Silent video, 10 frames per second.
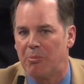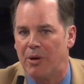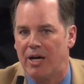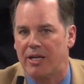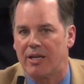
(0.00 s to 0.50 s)

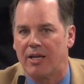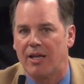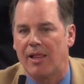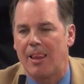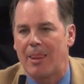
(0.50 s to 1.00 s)
But
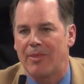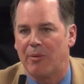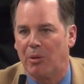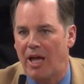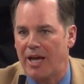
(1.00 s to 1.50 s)

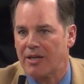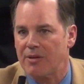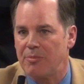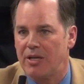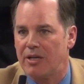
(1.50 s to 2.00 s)
the black
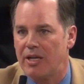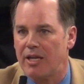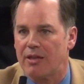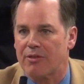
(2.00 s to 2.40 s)
community